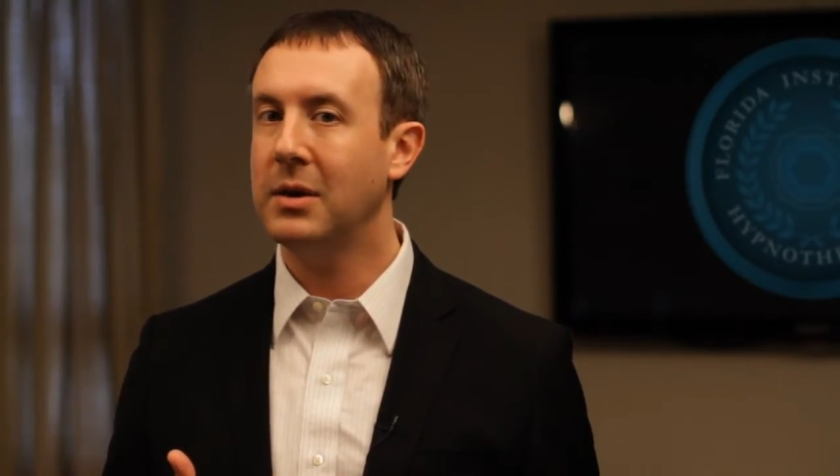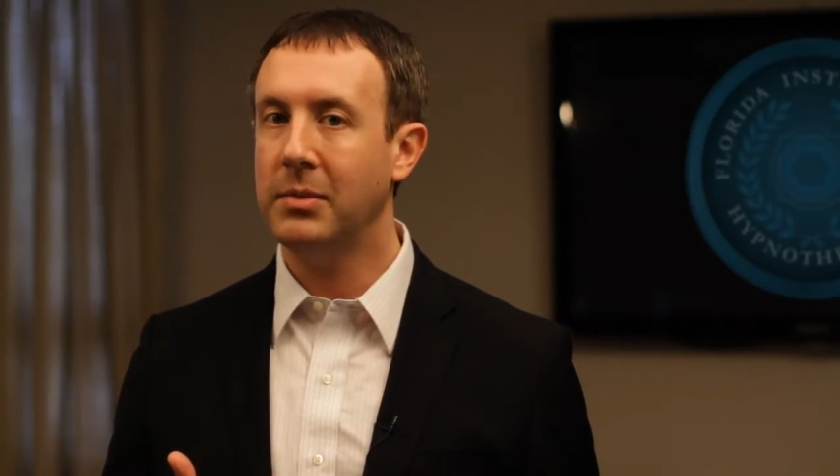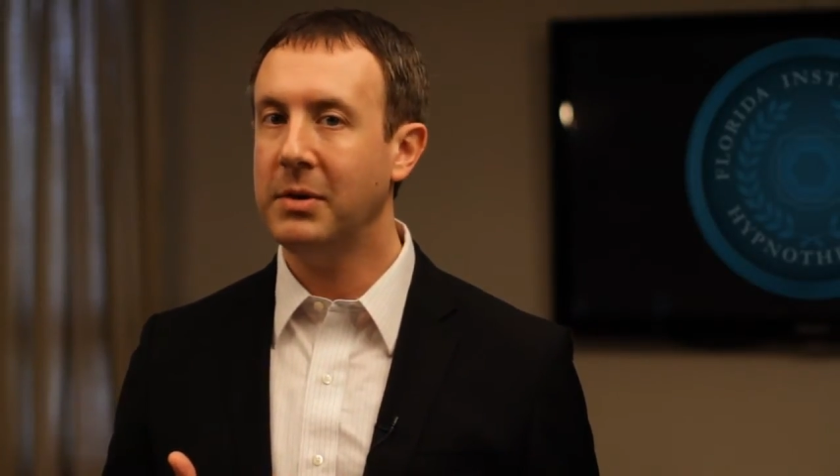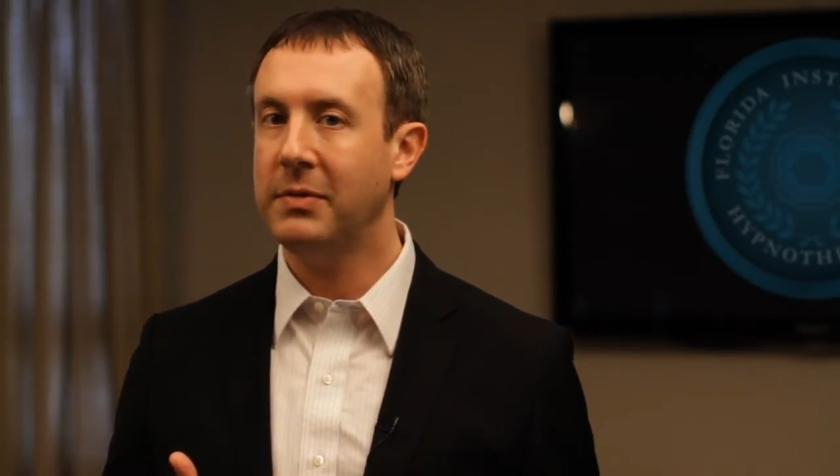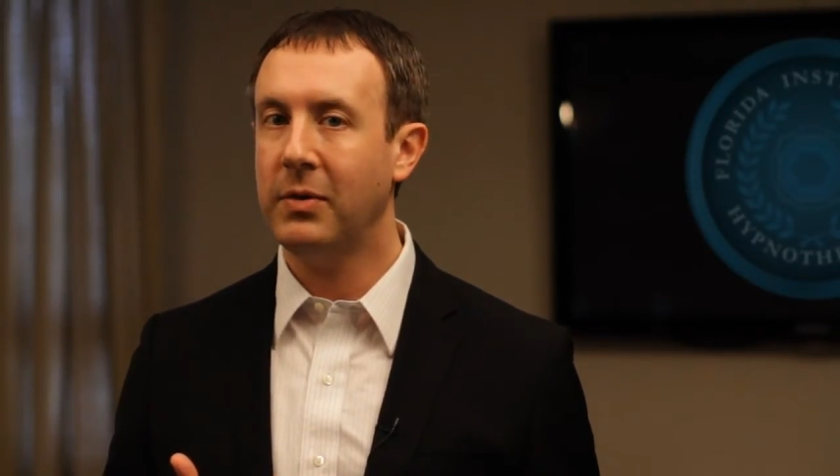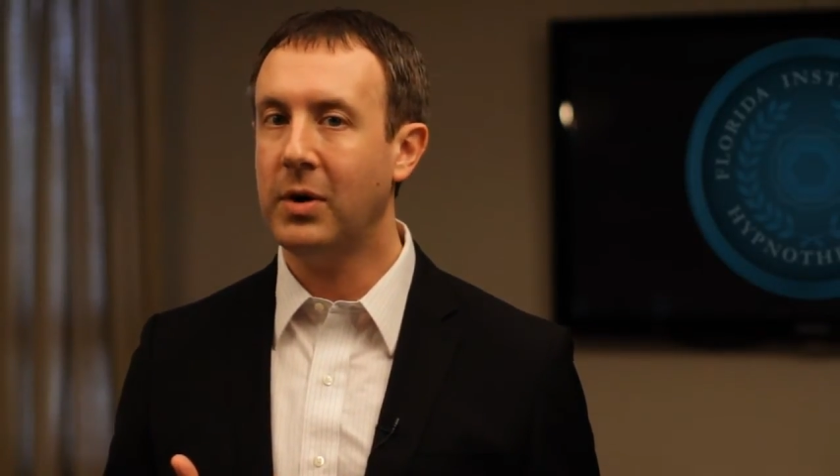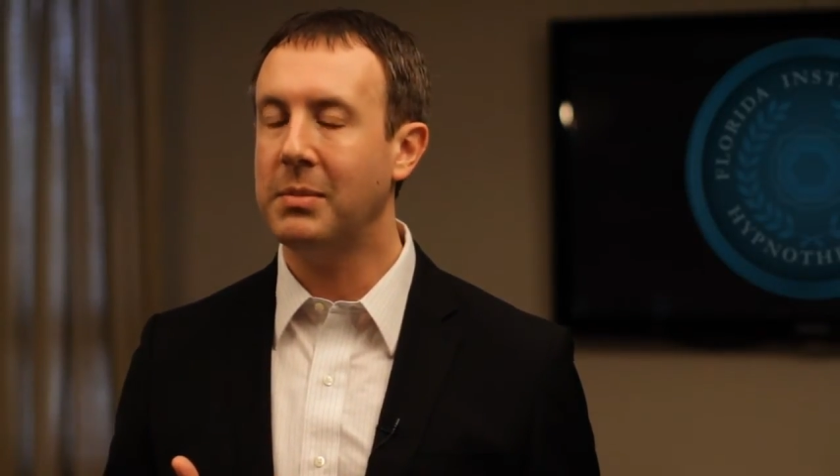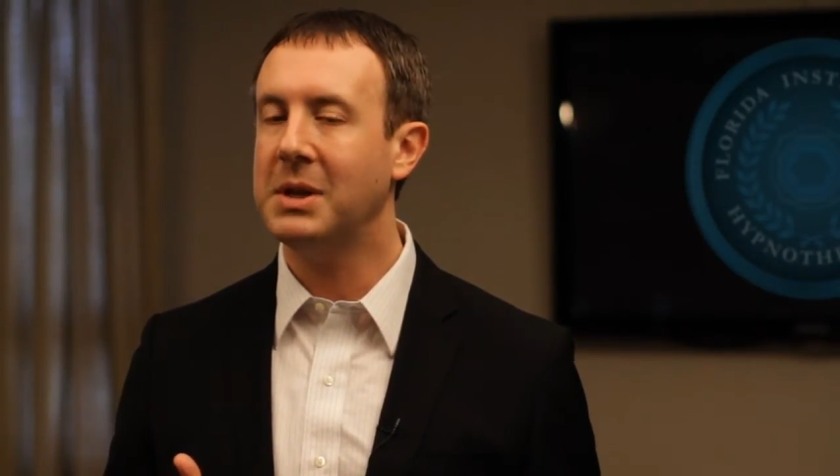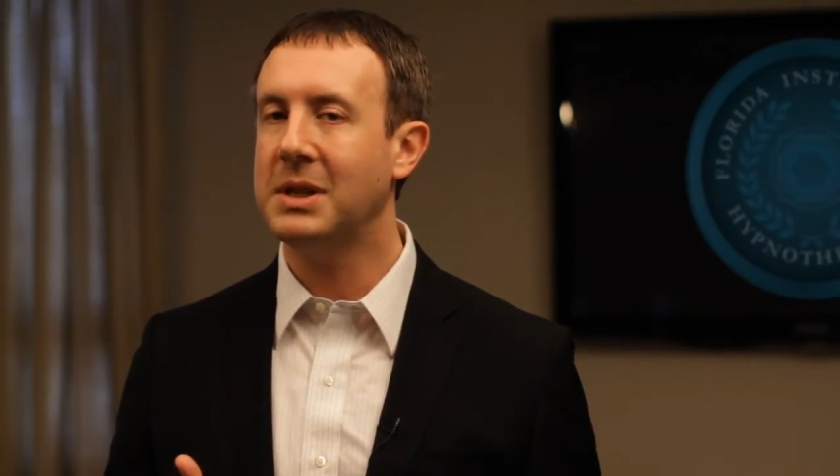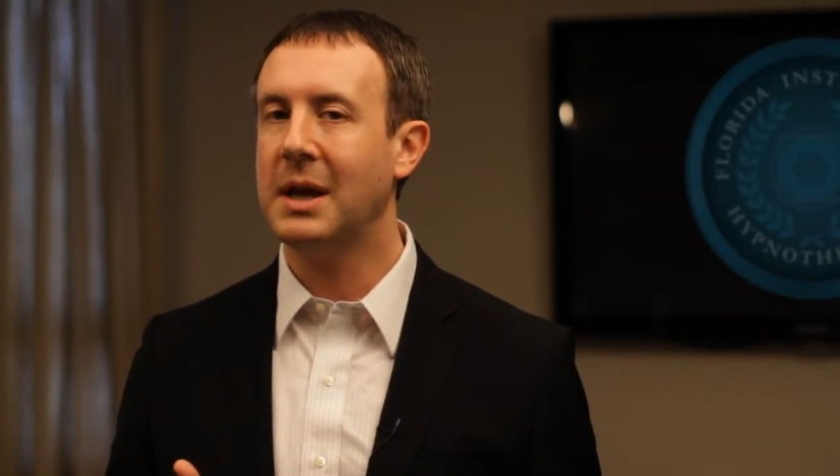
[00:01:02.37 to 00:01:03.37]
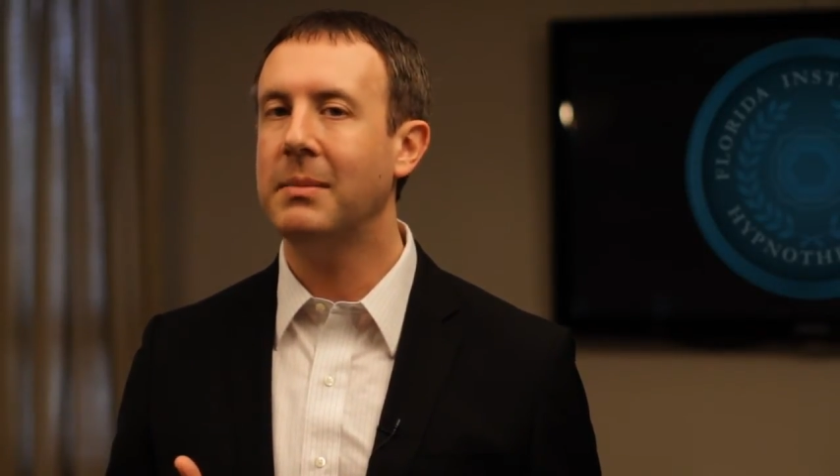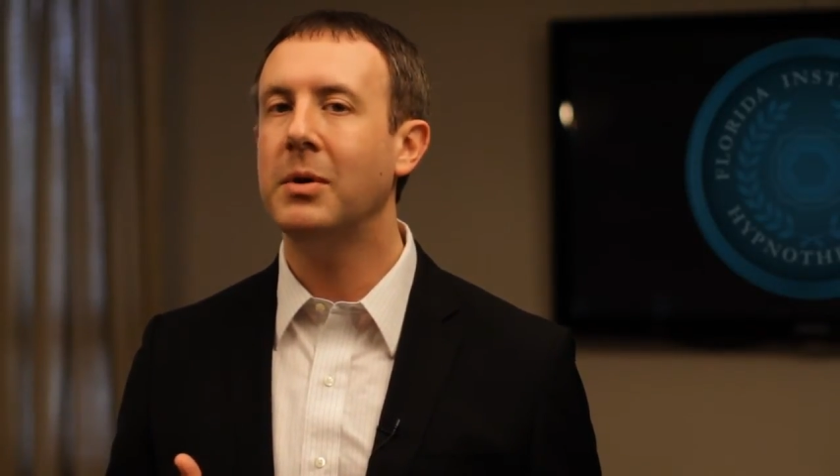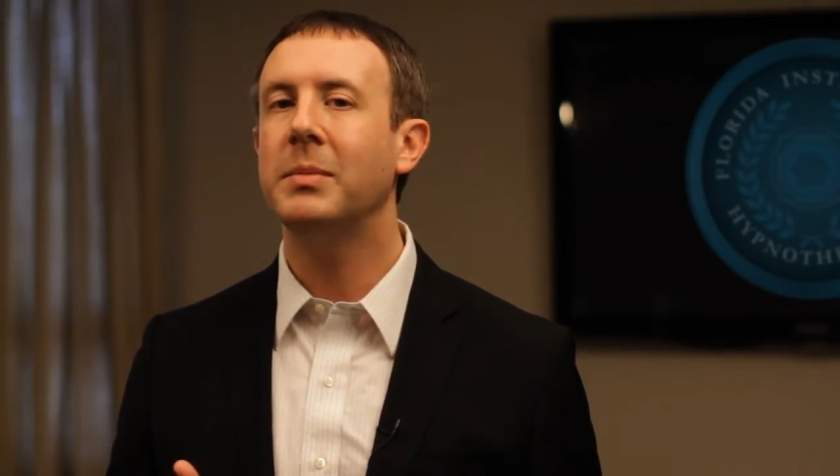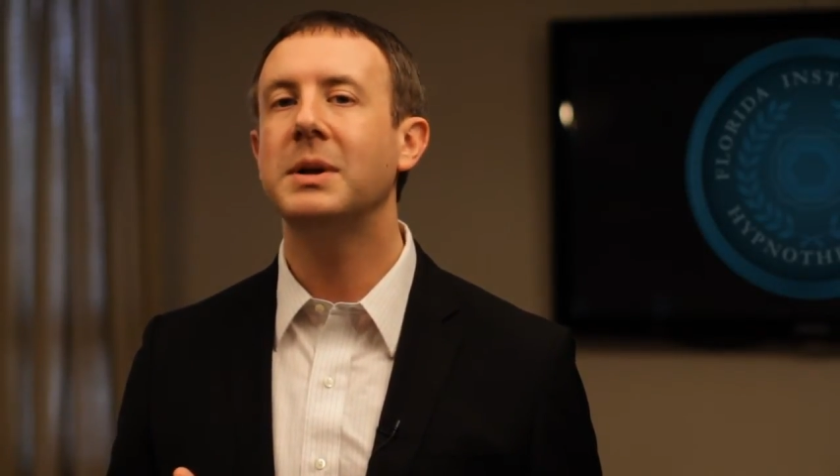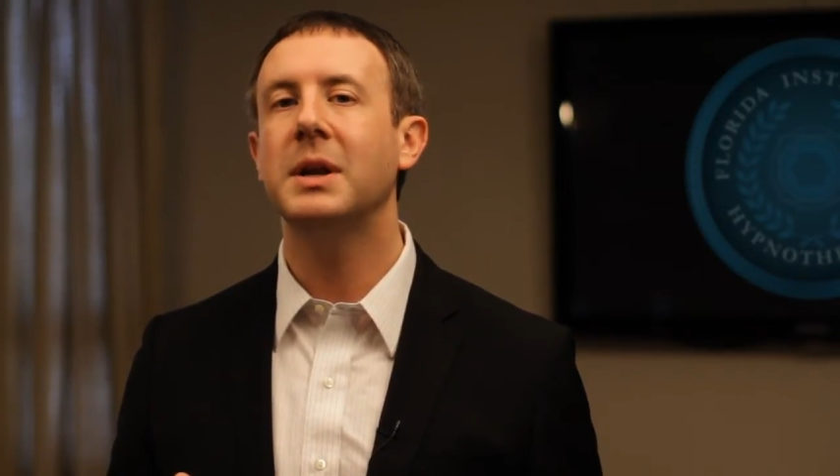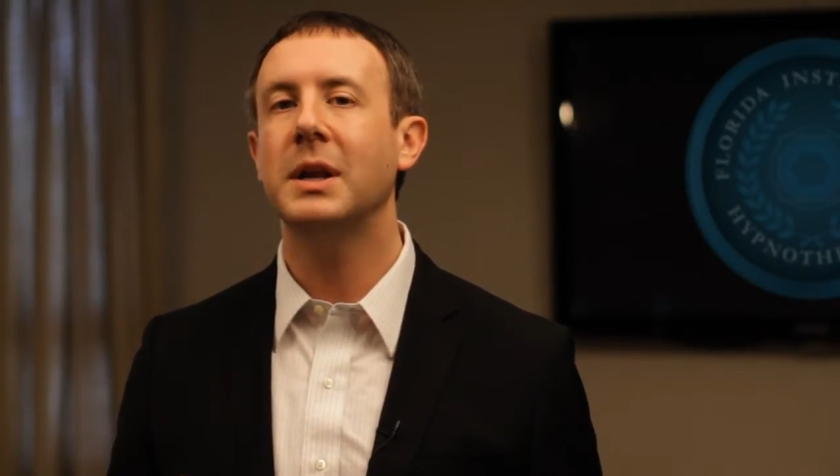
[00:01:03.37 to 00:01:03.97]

know before, but at that moment I